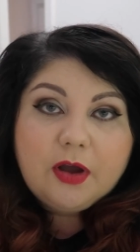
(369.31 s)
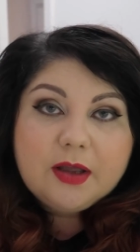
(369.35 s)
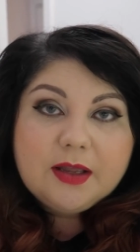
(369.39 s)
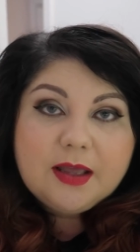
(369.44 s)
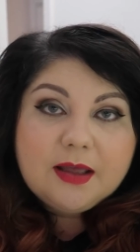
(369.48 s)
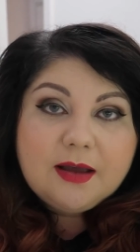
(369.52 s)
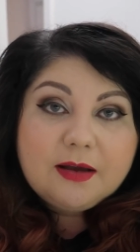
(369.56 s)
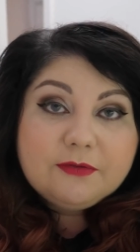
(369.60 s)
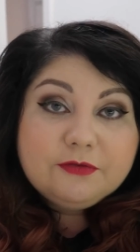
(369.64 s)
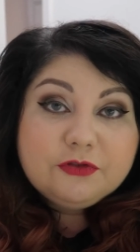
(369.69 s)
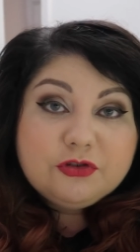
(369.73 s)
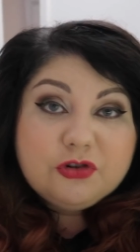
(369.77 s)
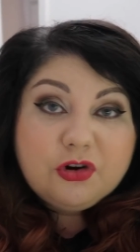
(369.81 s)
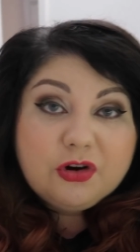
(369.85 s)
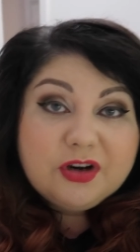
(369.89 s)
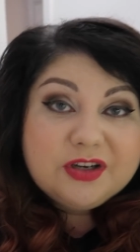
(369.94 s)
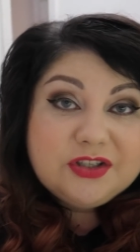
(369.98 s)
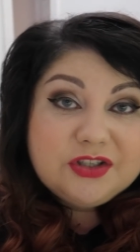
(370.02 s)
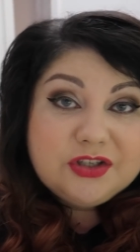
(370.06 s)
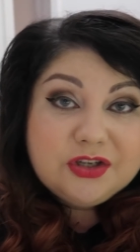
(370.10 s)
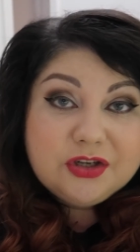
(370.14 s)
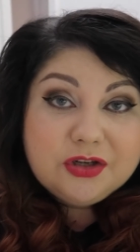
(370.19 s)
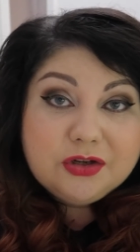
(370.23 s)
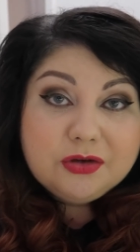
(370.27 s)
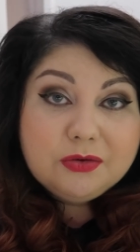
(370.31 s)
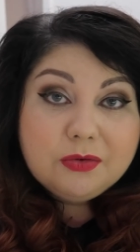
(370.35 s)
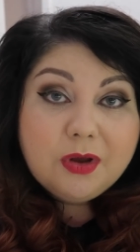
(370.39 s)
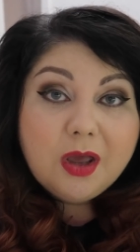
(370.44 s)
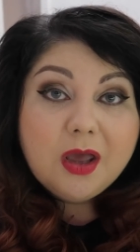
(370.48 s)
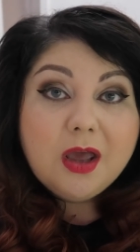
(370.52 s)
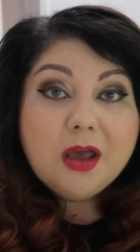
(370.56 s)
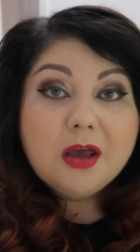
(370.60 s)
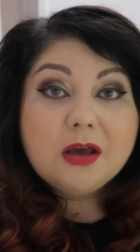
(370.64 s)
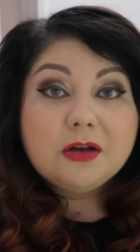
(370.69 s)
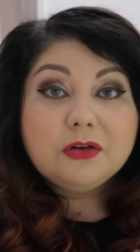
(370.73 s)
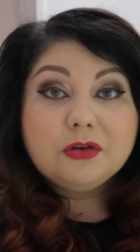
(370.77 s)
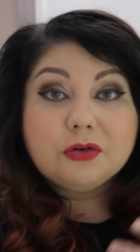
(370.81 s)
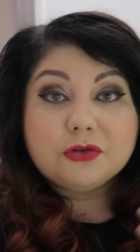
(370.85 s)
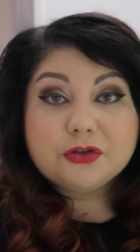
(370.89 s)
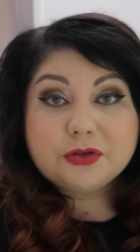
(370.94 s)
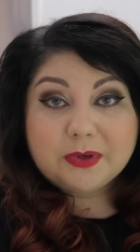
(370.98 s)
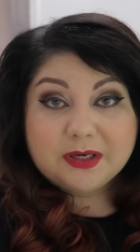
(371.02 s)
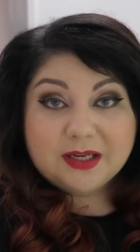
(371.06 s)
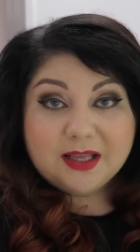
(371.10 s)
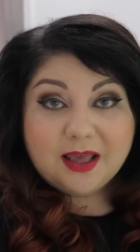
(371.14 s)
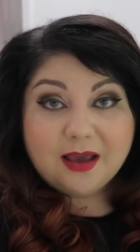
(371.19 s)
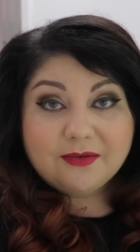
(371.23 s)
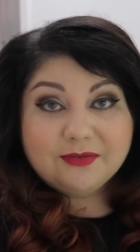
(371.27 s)
I have tried to not
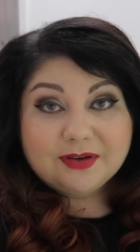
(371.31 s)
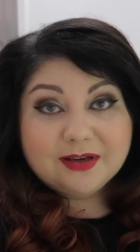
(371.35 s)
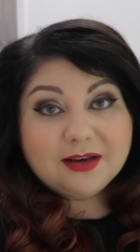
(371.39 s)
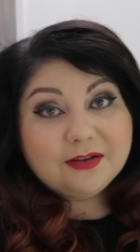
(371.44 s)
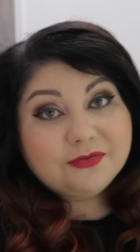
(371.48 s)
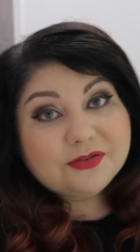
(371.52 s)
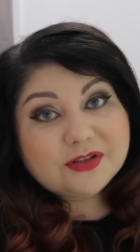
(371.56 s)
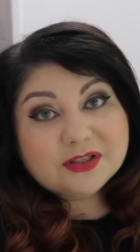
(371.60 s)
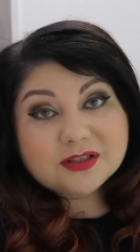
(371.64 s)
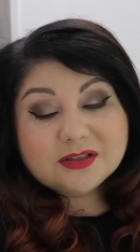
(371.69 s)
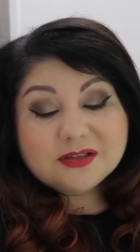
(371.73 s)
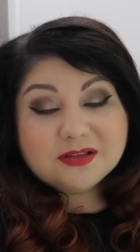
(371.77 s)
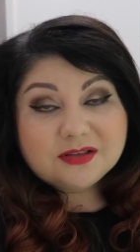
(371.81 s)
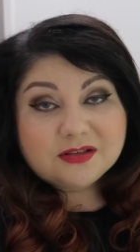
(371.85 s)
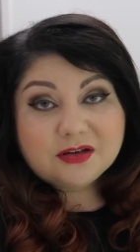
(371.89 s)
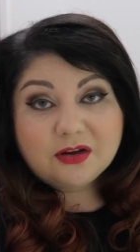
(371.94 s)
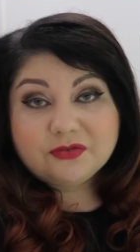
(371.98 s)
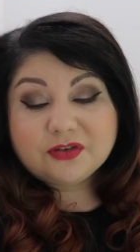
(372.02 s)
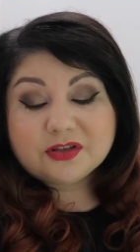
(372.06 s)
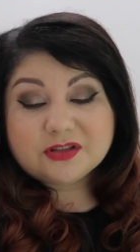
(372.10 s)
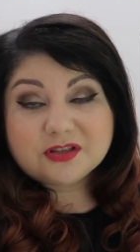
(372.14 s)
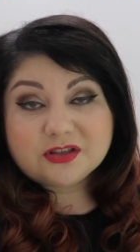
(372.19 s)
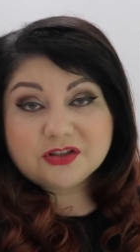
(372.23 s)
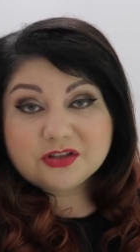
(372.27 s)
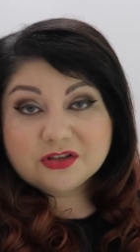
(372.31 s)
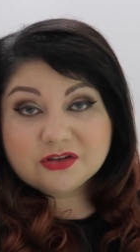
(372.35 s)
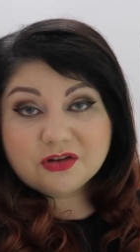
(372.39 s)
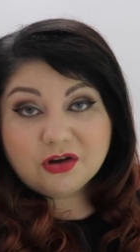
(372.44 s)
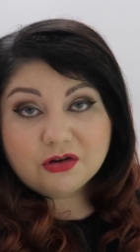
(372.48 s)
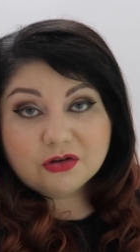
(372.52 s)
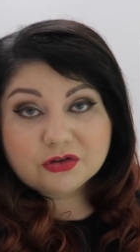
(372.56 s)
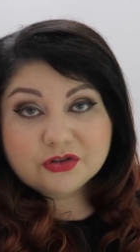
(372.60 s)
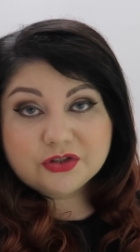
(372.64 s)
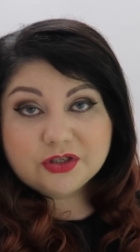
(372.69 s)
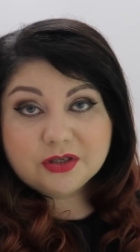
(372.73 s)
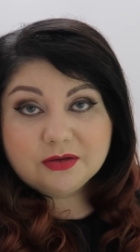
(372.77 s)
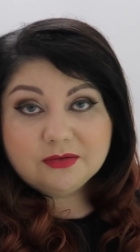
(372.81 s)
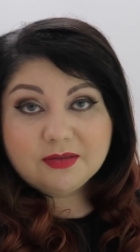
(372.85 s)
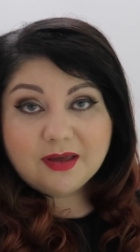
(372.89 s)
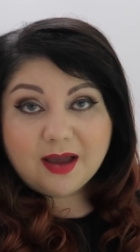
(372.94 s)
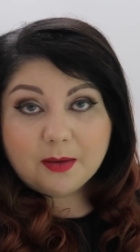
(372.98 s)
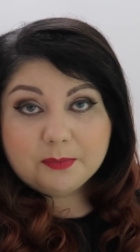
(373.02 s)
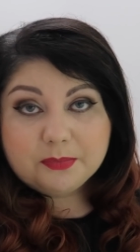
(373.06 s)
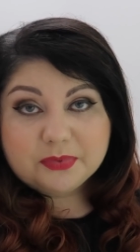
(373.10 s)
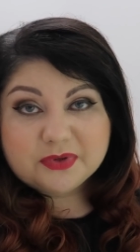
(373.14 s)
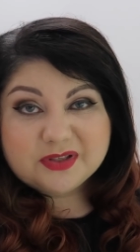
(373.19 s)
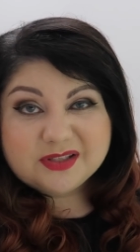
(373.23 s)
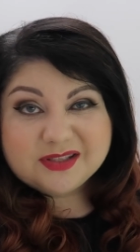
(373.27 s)
do any heavy lifting and stuff because I just can't do
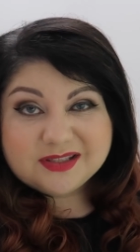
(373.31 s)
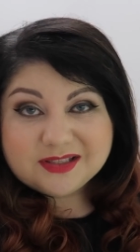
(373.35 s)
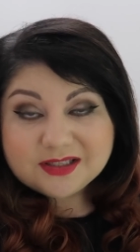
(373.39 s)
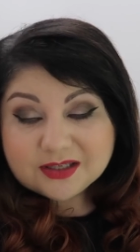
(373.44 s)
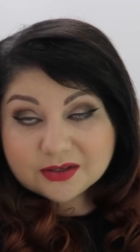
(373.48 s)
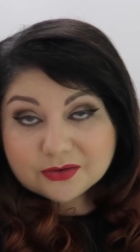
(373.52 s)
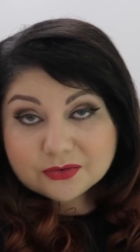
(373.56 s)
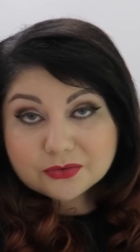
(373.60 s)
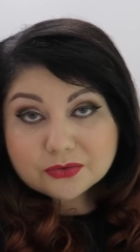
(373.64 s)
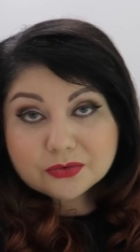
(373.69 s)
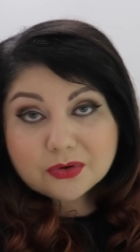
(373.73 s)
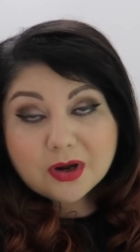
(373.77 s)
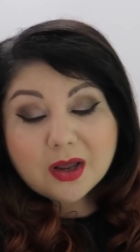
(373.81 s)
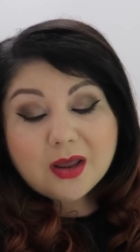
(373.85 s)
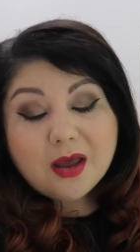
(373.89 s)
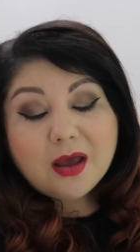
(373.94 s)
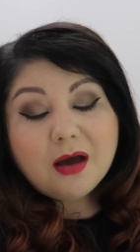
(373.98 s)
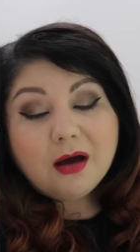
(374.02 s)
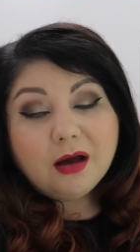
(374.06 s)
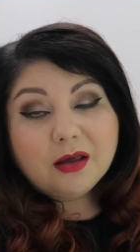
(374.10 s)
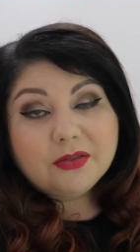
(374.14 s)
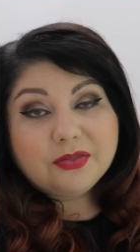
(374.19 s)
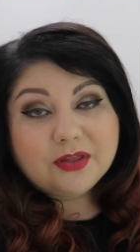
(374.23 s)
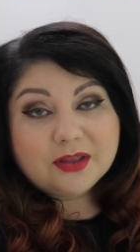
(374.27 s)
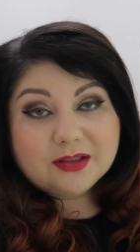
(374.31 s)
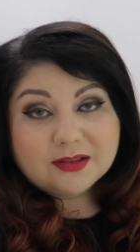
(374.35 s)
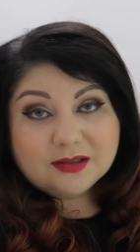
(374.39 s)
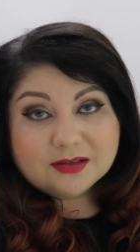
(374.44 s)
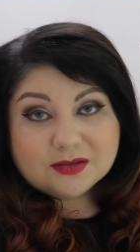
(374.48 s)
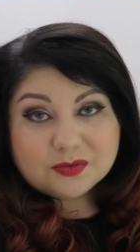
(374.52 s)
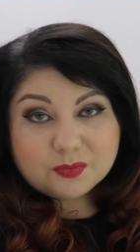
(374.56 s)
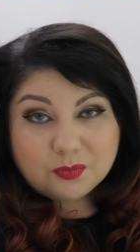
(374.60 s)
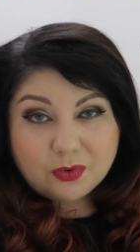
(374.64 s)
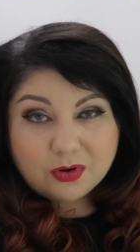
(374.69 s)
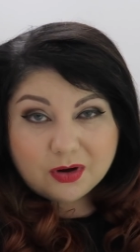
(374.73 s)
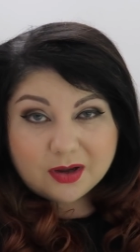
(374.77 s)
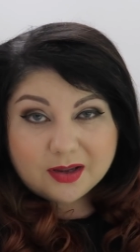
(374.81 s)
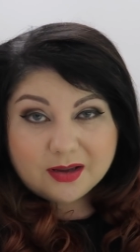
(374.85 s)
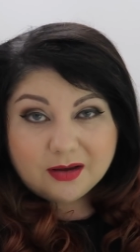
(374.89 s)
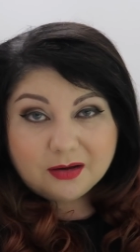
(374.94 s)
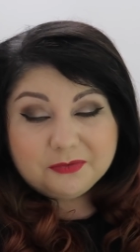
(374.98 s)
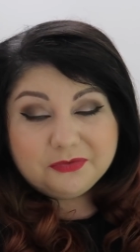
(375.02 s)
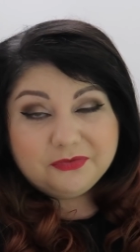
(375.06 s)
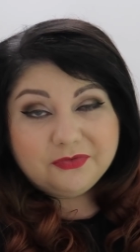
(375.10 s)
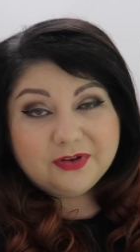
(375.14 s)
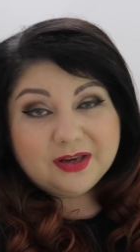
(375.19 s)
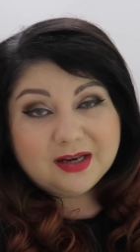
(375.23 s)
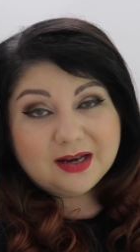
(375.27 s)
that, but still I think that's why
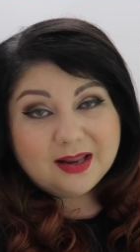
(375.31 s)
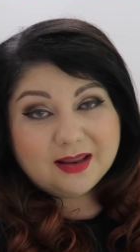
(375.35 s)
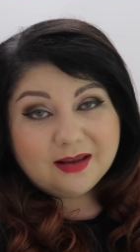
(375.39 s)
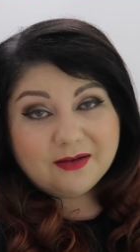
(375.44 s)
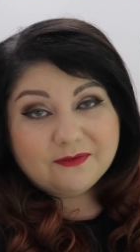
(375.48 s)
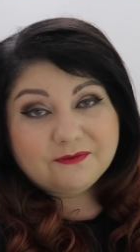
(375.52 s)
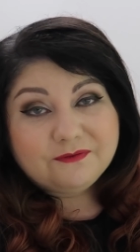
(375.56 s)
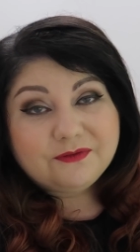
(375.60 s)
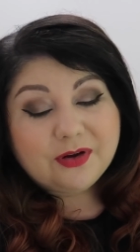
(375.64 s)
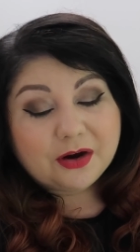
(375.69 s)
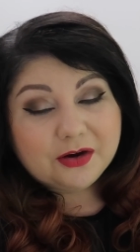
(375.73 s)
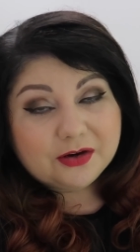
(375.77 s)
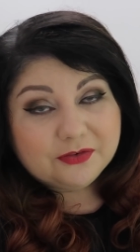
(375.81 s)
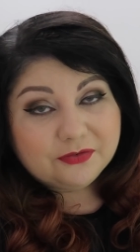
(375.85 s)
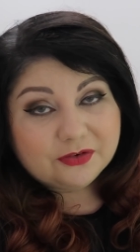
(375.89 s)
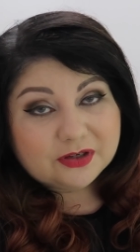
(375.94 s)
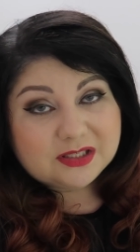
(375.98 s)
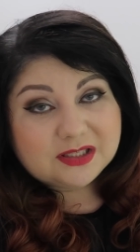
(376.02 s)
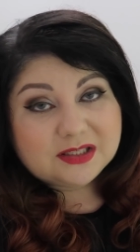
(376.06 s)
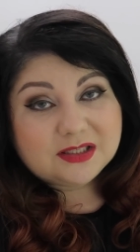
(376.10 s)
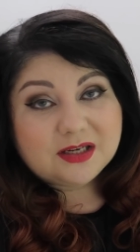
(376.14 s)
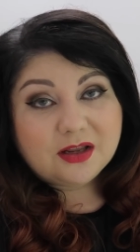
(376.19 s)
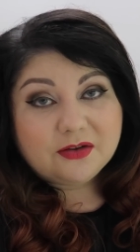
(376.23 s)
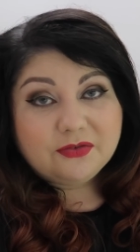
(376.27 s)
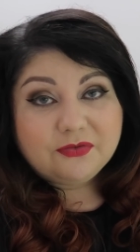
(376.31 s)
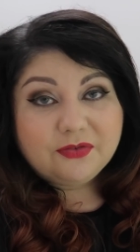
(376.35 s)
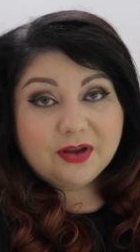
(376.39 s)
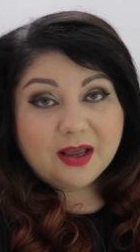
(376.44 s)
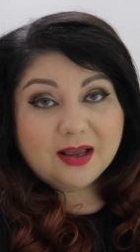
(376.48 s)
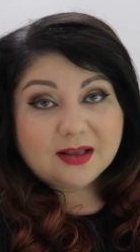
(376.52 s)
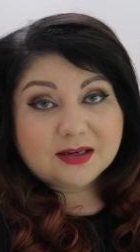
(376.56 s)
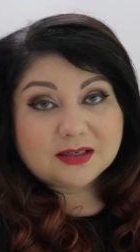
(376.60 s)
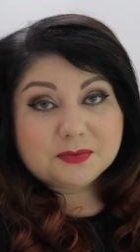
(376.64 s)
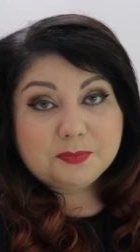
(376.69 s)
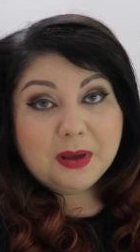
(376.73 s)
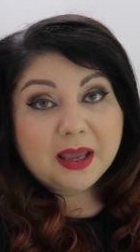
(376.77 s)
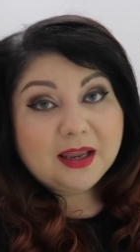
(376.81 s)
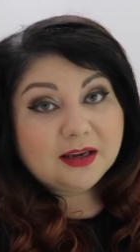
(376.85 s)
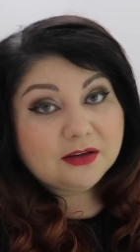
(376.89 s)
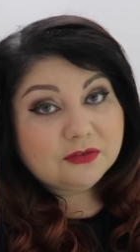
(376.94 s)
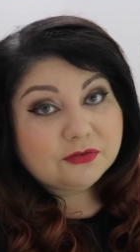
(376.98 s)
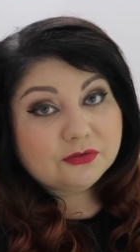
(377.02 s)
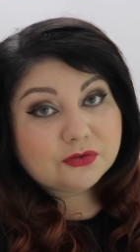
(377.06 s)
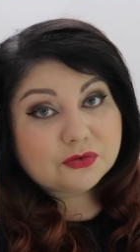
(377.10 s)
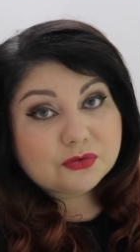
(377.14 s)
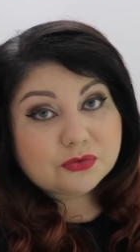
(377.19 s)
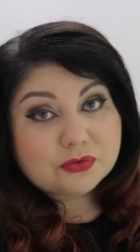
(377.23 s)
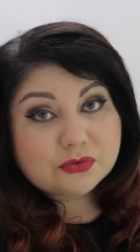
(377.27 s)
I'm feeling very very stiff and
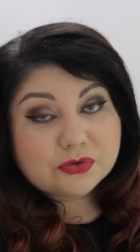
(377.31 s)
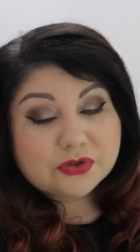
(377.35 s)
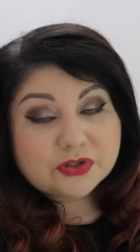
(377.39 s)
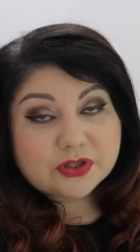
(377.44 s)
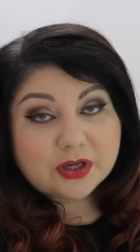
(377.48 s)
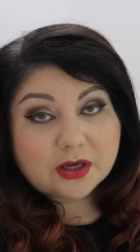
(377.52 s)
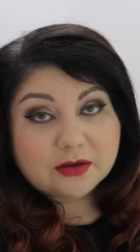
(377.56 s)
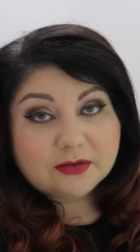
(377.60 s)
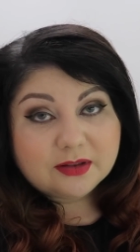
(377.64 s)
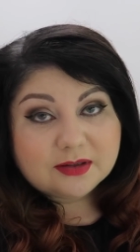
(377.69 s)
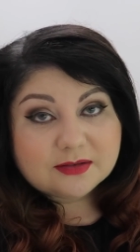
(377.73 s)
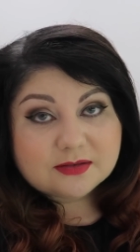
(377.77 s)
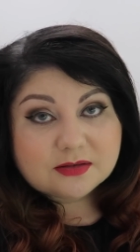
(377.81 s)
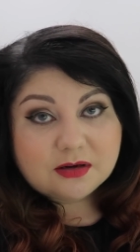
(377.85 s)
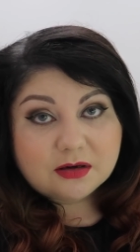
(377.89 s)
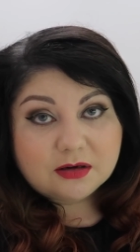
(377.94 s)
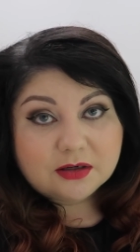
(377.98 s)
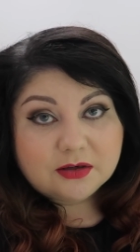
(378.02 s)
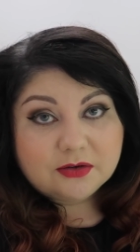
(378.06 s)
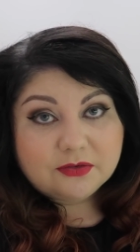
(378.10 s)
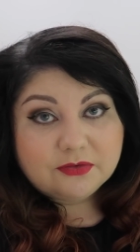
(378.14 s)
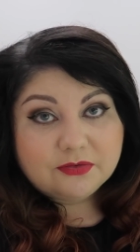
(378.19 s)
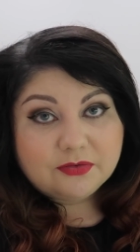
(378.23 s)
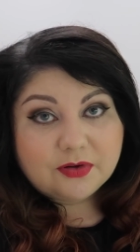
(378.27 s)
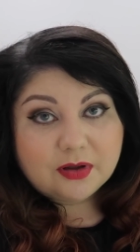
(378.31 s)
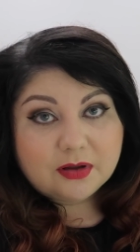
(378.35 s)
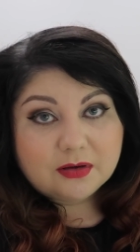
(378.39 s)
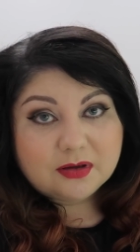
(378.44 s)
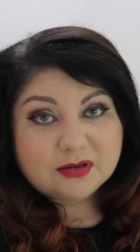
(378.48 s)
painful, so that's kind of